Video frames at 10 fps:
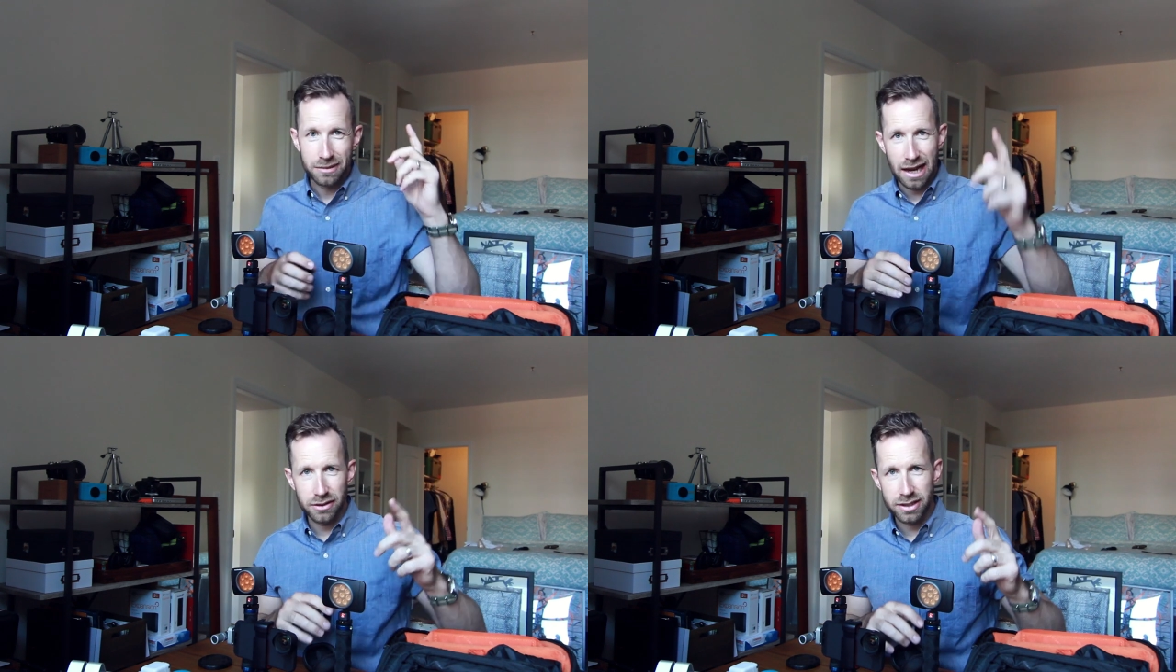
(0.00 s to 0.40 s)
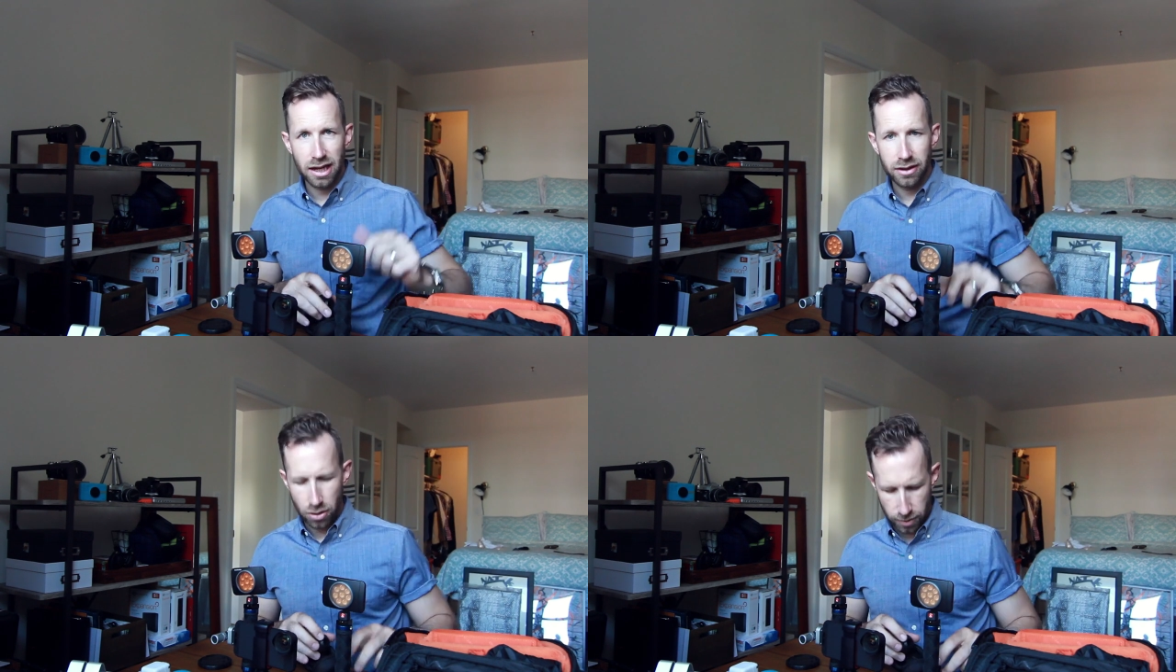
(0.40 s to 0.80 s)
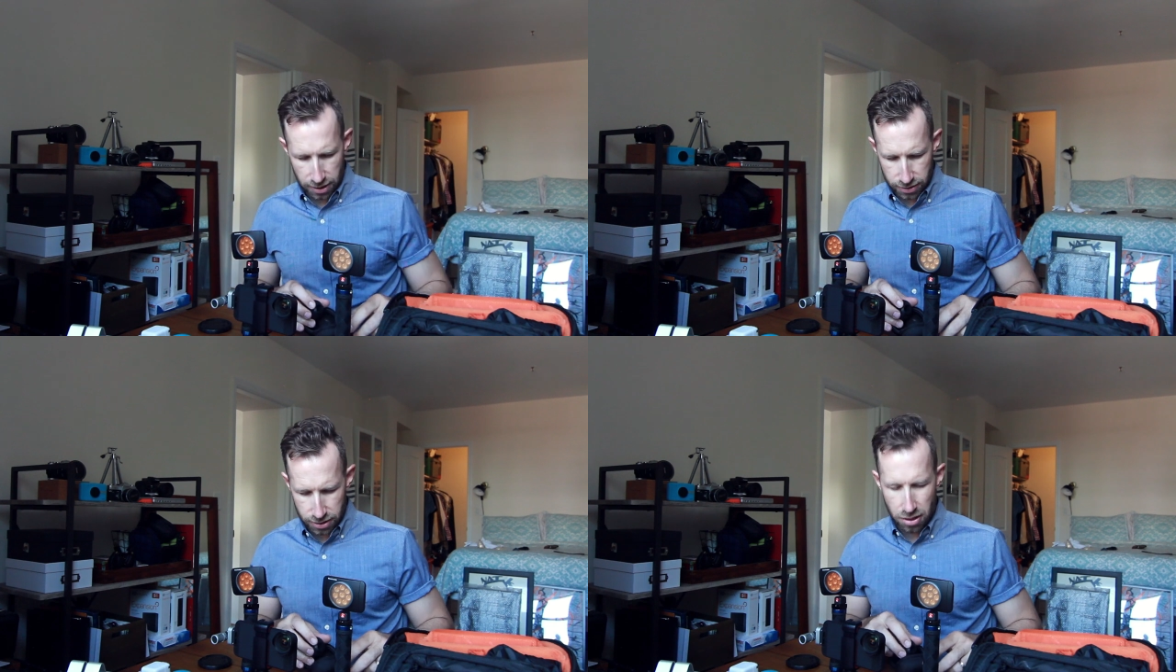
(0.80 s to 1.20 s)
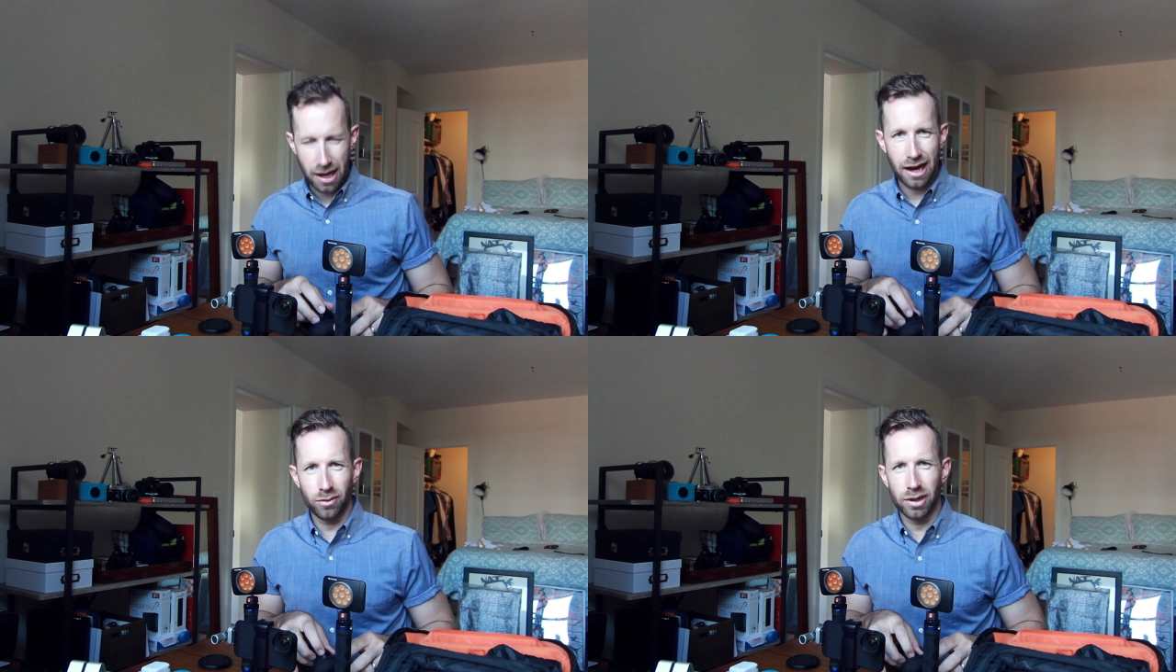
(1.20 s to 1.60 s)
Downside though is you
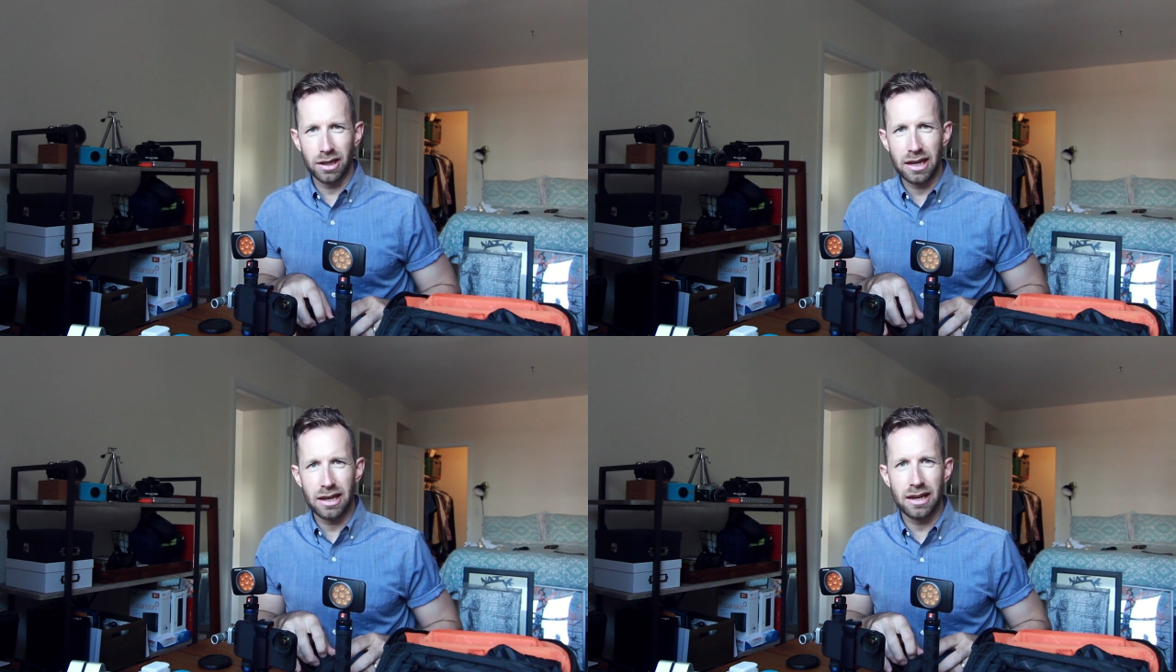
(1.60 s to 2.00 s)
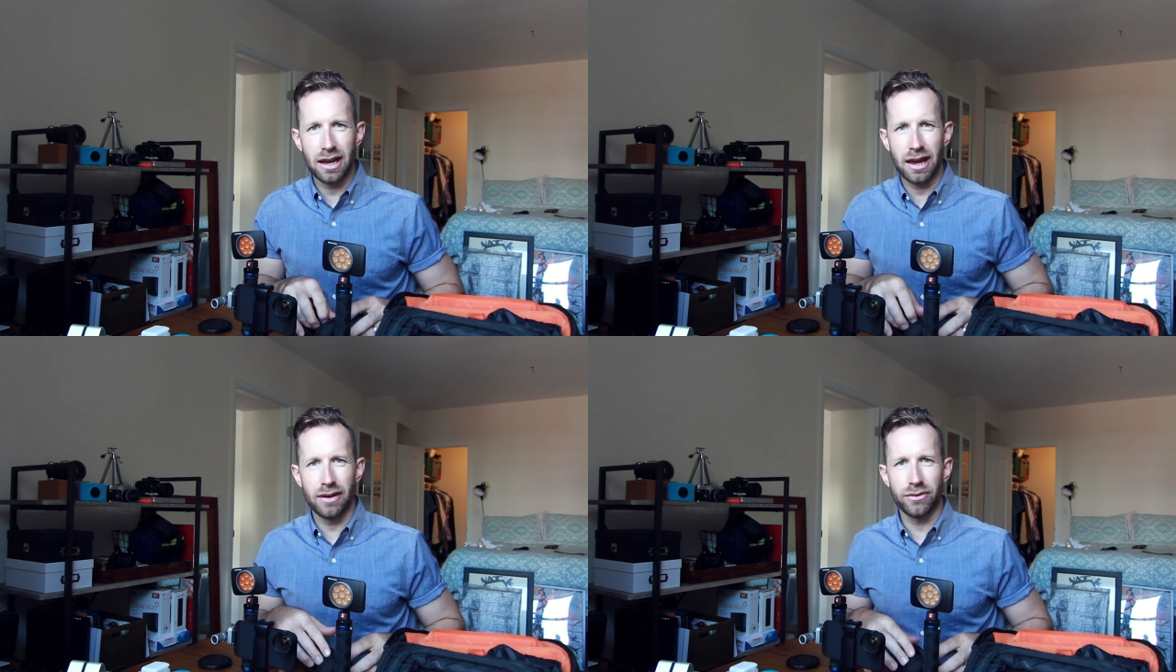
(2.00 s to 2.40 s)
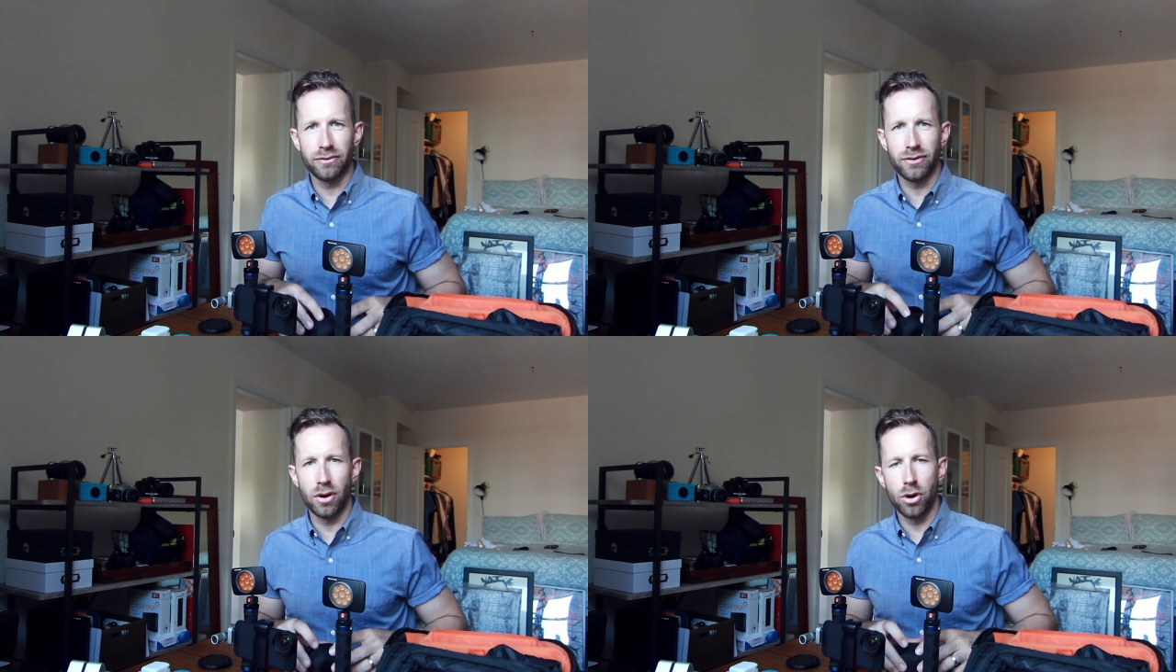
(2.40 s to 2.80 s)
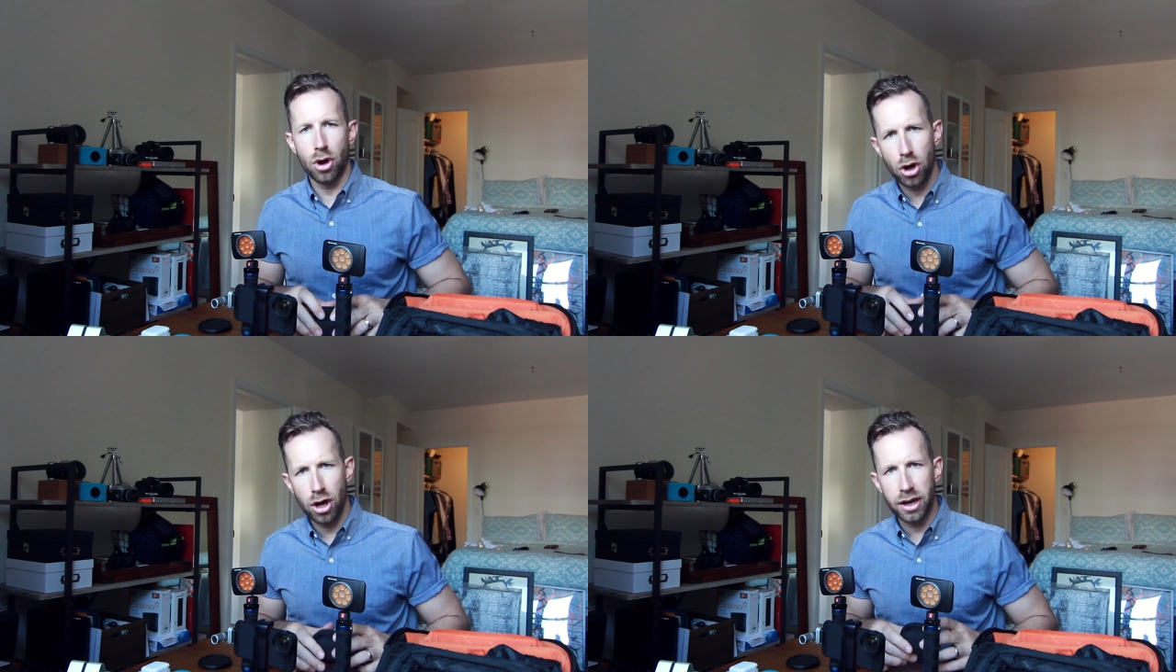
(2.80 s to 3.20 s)
can't really have your phone
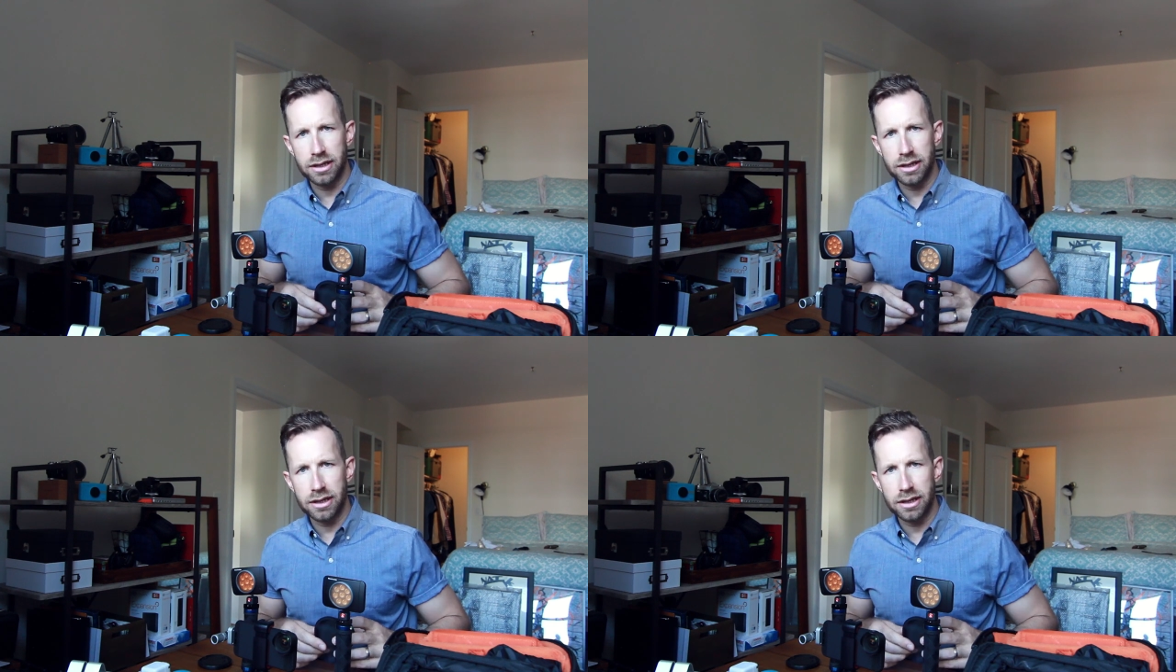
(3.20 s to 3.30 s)
on,